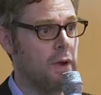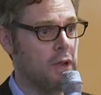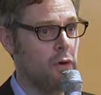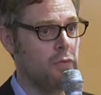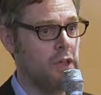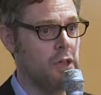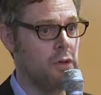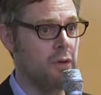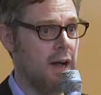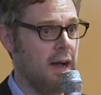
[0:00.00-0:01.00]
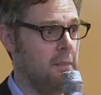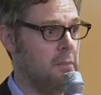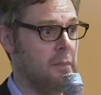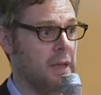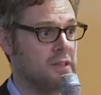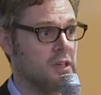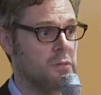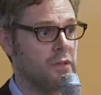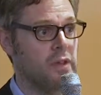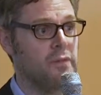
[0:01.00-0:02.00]
can offer you in
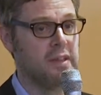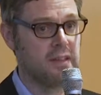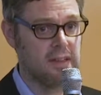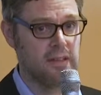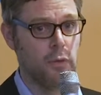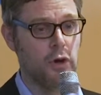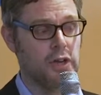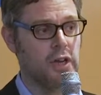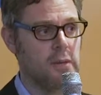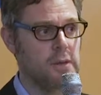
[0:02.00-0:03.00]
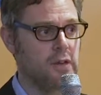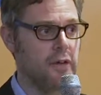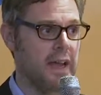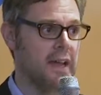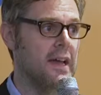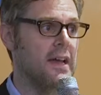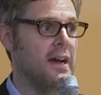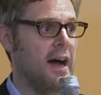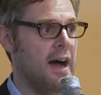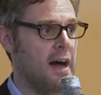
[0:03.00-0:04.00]
terms of the investigative work you're going to be doing,
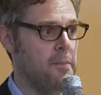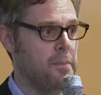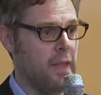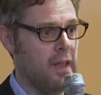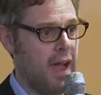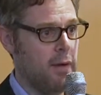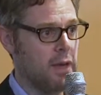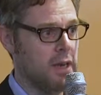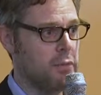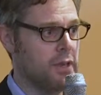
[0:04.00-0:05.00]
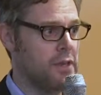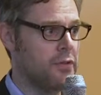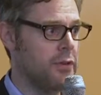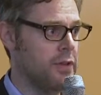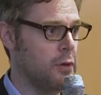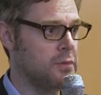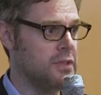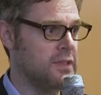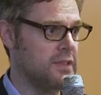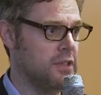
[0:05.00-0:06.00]
and how we're going to bring you through, and the
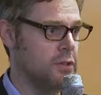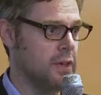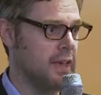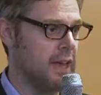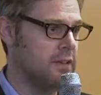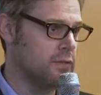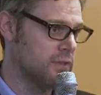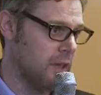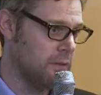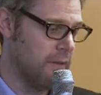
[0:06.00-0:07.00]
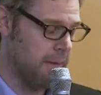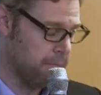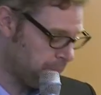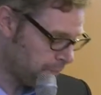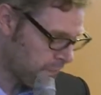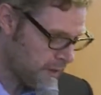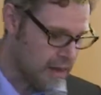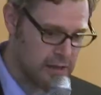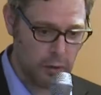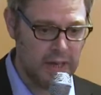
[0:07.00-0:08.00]
opportunities that you're going to get as a result of that.
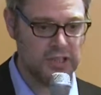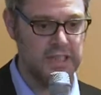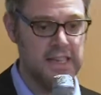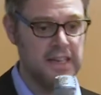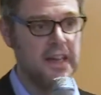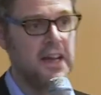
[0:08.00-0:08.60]
So actually,